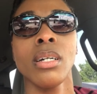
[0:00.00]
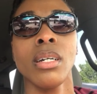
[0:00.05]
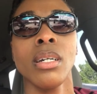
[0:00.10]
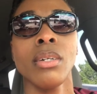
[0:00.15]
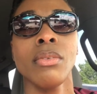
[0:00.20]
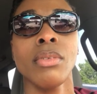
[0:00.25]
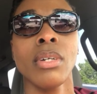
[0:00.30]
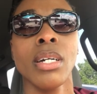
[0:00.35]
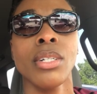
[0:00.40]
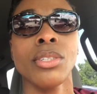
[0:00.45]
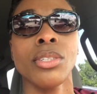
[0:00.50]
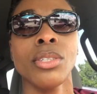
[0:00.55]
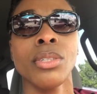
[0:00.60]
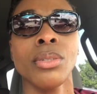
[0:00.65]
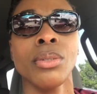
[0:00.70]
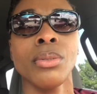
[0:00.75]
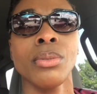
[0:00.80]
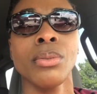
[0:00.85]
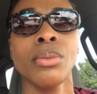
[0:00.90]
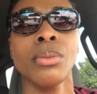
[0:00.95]
if not
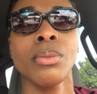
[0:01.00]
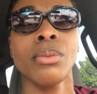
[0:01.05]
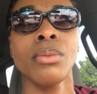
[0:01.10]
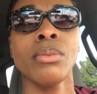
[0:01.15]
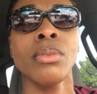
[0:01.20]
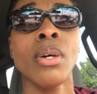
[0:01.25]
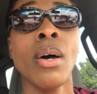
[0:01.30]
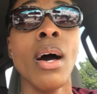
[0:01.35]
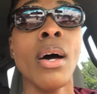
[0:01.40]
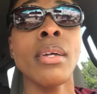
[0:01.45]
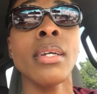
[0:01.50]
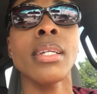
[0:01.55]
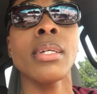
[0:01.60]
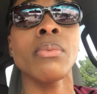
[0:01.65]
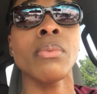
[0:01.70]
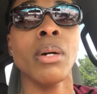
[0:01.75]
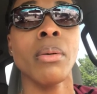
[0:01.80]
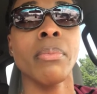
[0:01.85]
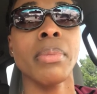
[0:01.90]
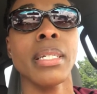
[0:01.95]
2. No, I only need
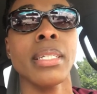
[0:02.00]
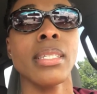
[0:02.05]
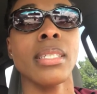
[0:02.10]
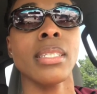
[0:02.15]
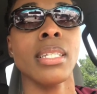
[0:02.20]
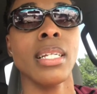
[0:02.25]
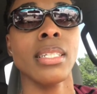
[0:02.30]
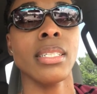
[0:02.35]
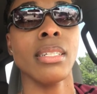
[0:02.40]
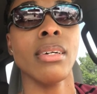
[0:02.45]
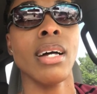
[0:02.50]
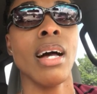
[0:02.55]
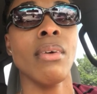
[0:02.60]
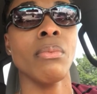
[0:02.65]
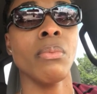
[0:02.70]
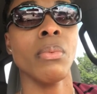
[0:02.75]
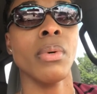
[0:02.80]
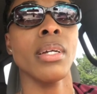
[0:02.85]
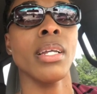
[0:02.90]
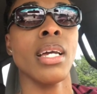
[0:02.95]
1 piece, because I still have
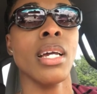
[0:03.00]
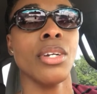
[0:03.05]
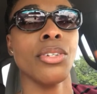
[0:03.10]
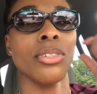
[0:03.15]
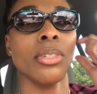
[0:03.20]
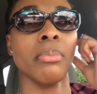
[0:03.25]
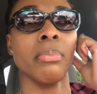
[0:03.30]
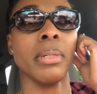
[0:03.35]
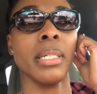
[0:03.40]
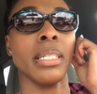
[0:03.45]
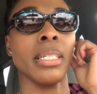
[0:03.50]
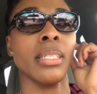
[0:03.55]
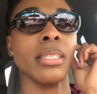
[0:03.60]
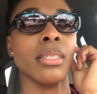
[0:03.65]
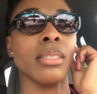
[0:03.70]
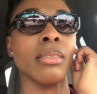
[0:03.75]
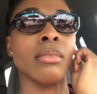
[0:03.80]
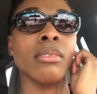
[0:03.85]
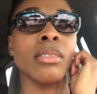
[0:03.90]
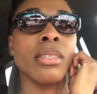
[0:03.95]
1 extra
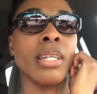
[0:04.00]
piece.